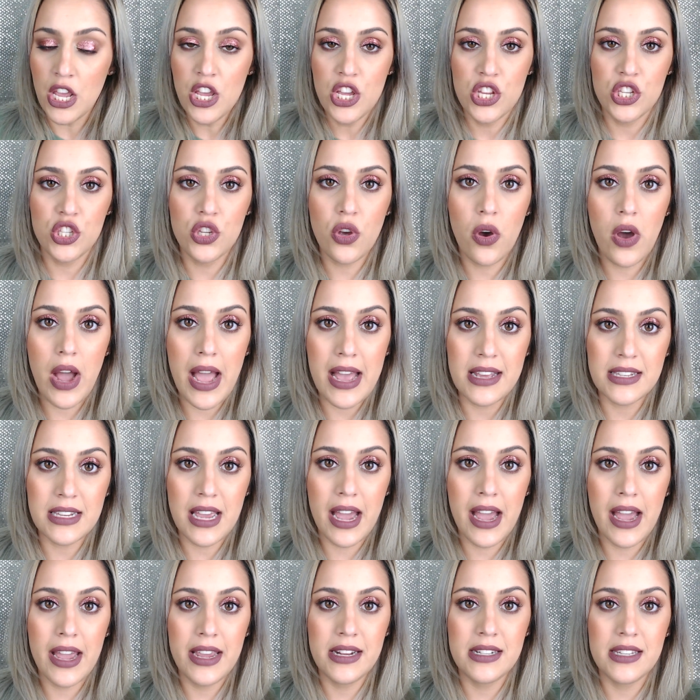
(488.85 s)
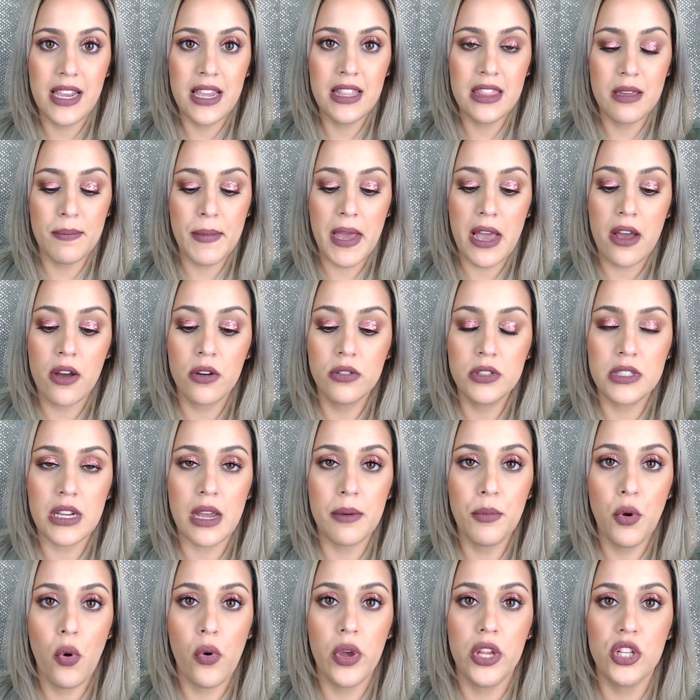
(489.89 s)
So as I take them out,
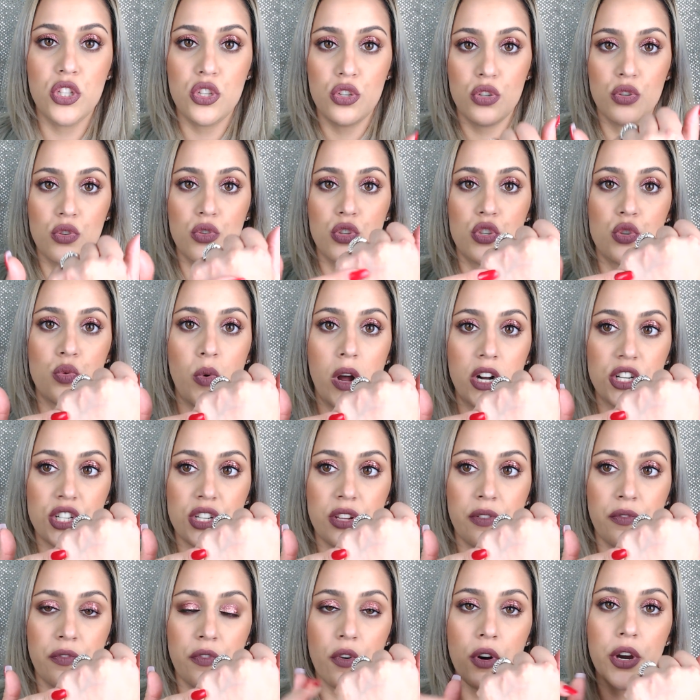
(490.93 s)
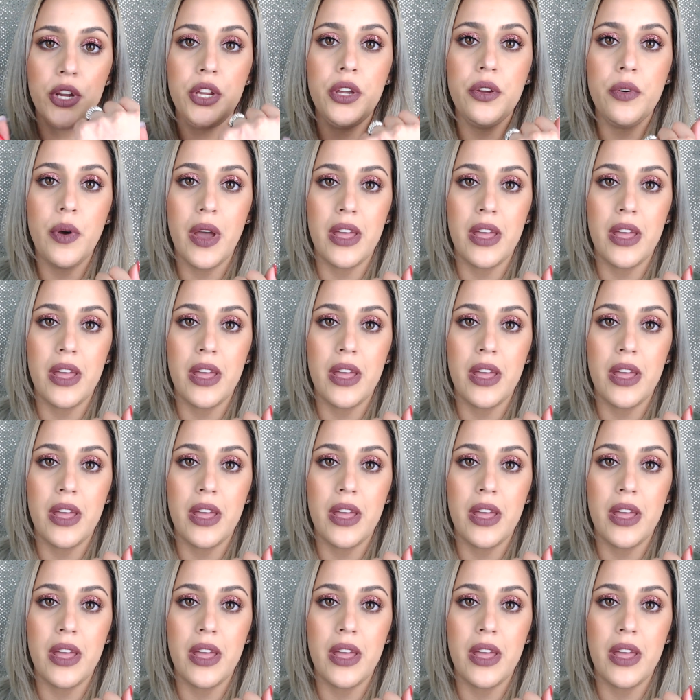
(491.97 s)
I'm going to swatch them for you,